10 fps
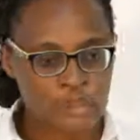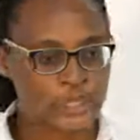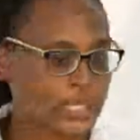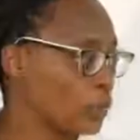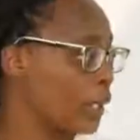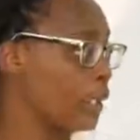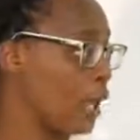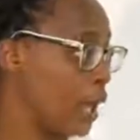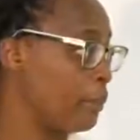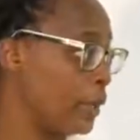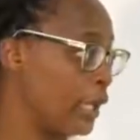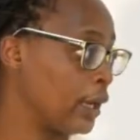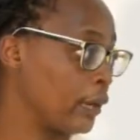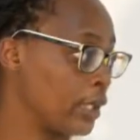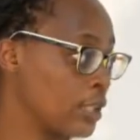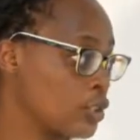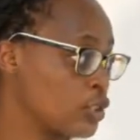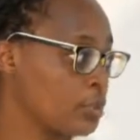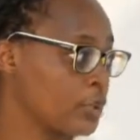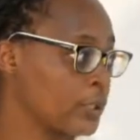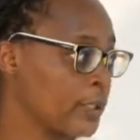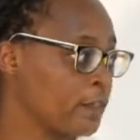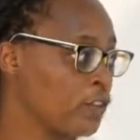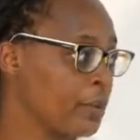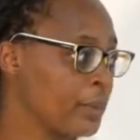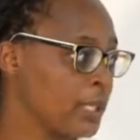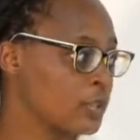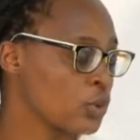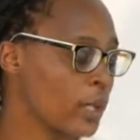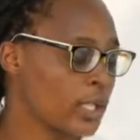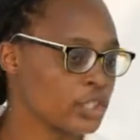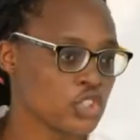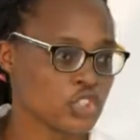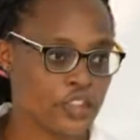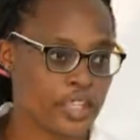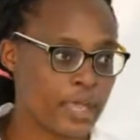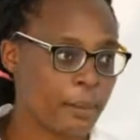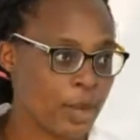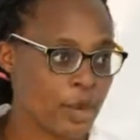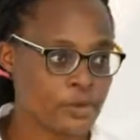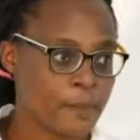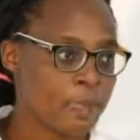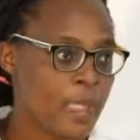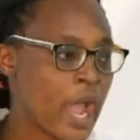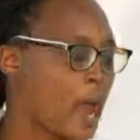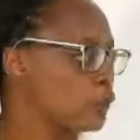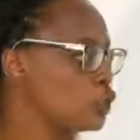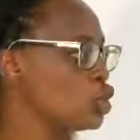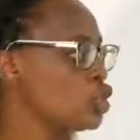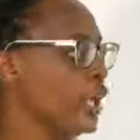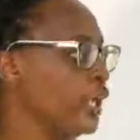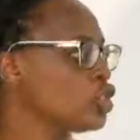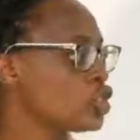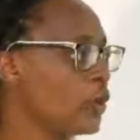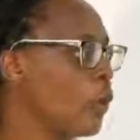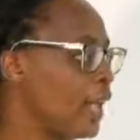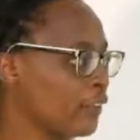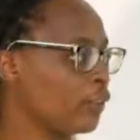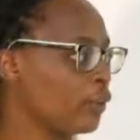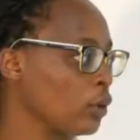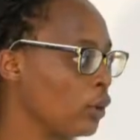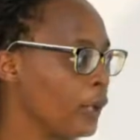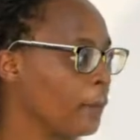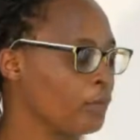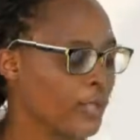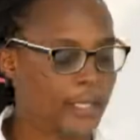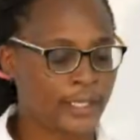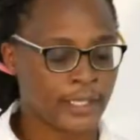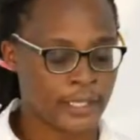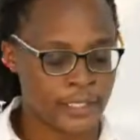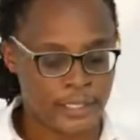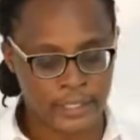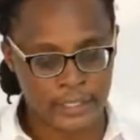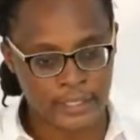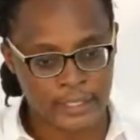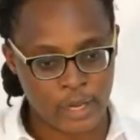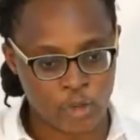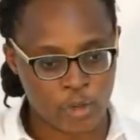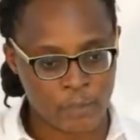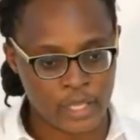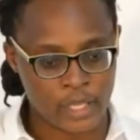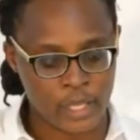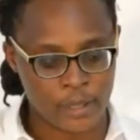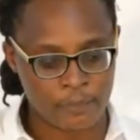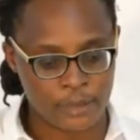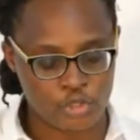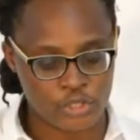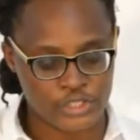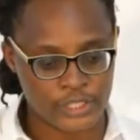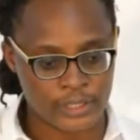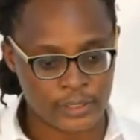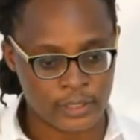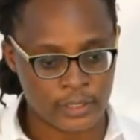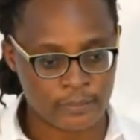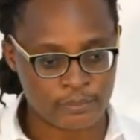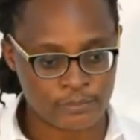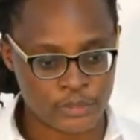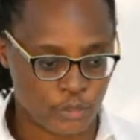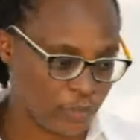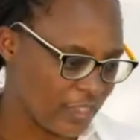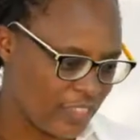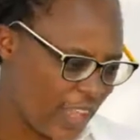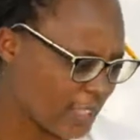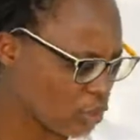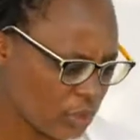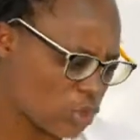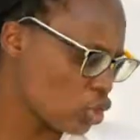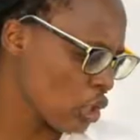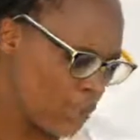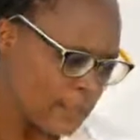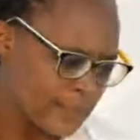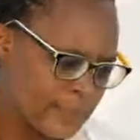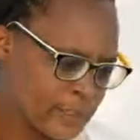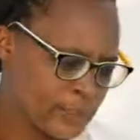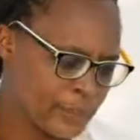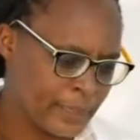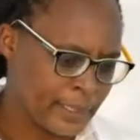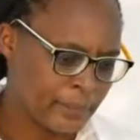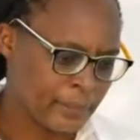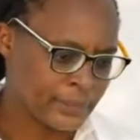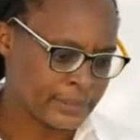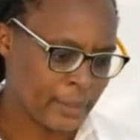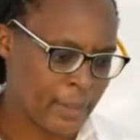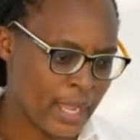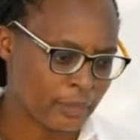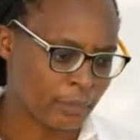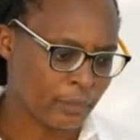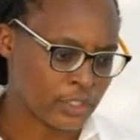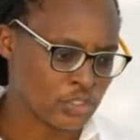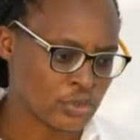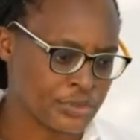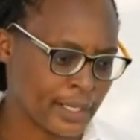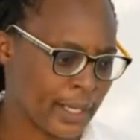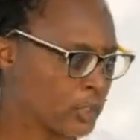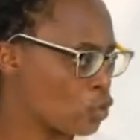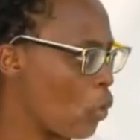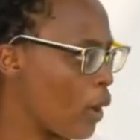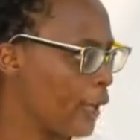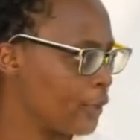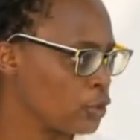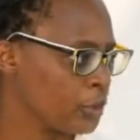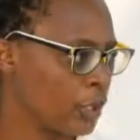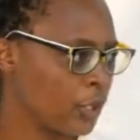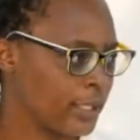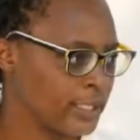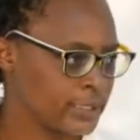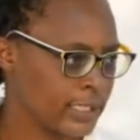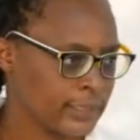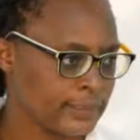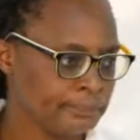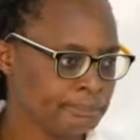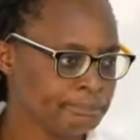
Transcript: And so that's what Hillary Clinton's book did for me as well. Just thinking about how to change the world for good, and that got me interested in, sort of in that. So there's so many books. I'm hard pressed to select one, to be honest, that,